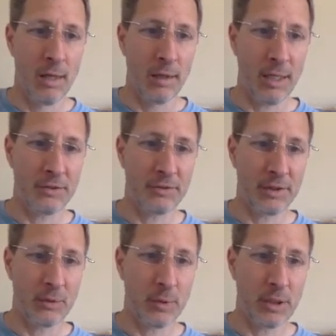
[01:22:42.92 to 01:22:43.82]

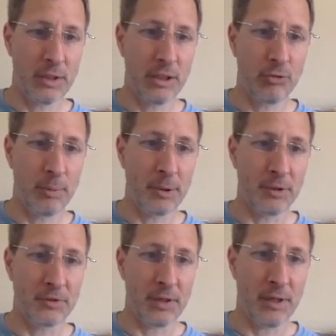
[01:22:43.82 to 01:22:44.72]
Lastly, we decrement
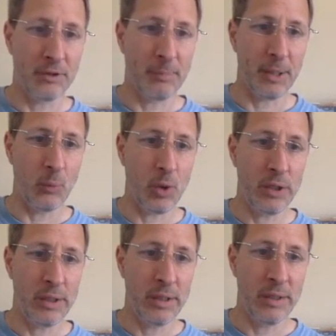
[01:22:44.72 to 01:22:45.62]
the size by
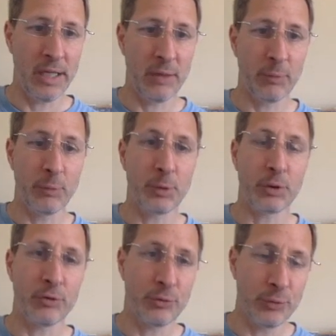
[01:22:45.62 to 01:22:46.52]
1 and we
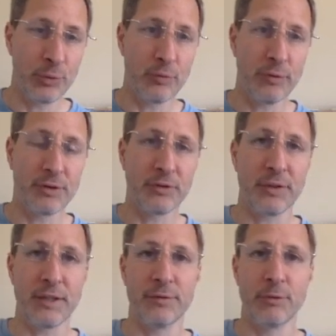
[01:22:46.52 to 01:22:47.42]
return true if we
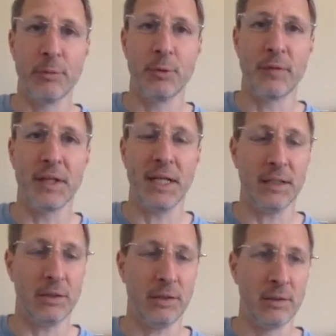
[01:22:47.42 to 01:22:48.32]
successfully remove the
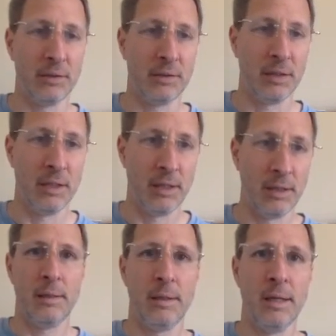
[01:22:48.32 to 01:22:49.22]
data.
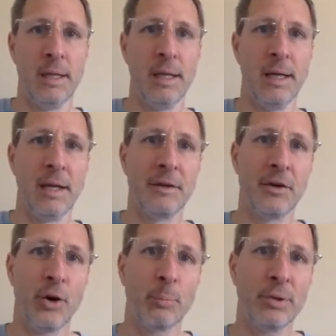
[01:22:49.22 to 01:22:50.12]

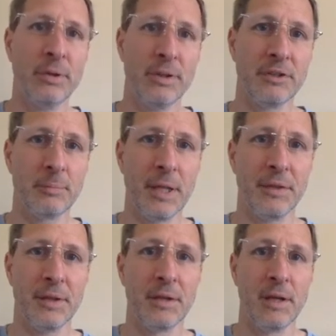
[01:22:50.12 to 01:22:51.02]
And in our print list
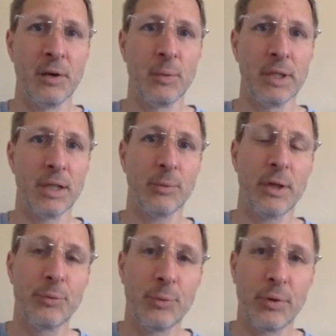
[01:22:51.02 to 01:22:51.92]
method, we
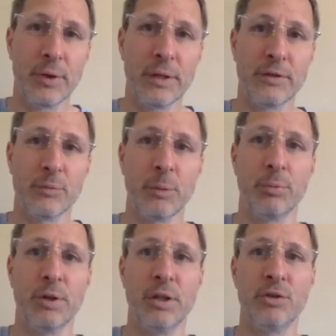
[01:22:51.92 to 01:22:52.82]
iterate through the list, we
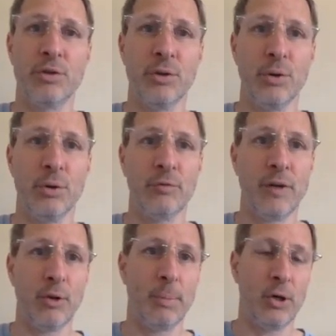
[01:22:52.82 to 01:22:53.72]
print each node
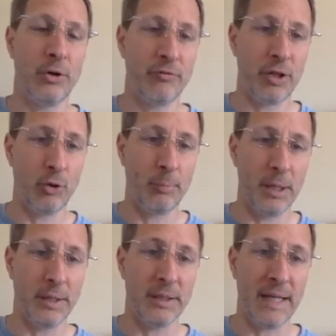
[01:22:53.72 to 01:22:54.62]
followed
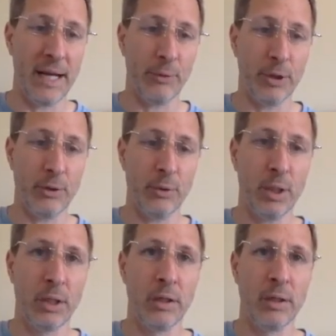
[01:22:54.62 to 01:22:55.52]
by an
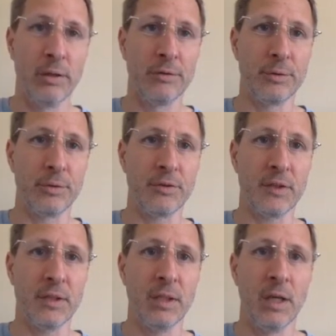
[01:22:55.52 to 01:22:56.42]
arrow, as you can
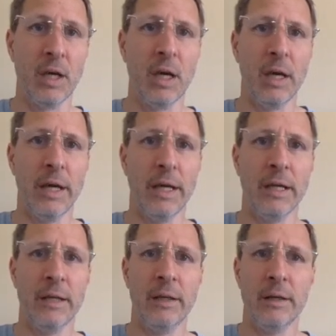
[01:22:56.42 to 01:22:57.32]
see,
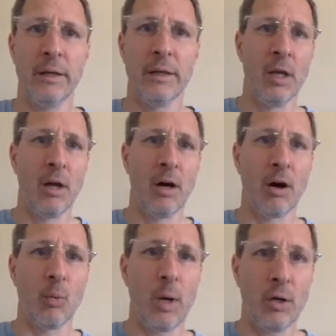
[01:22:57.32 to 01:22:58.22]
and
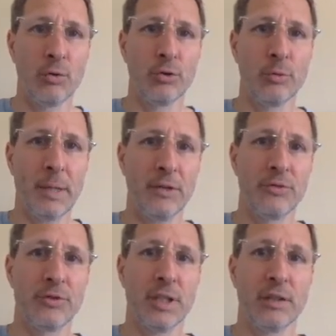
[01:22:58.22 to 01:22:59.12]
our while loop has
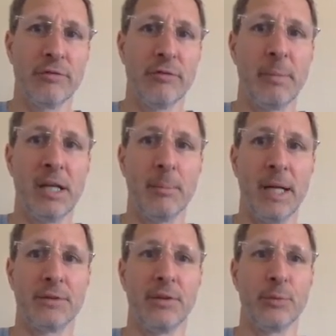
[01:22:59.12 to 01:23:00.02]
to check if we've made it
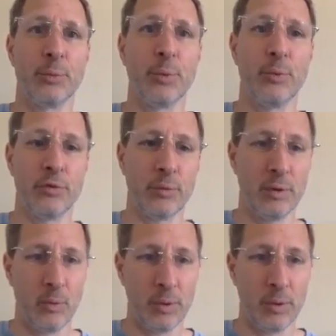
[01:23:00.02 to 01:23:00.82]
back to the root so we know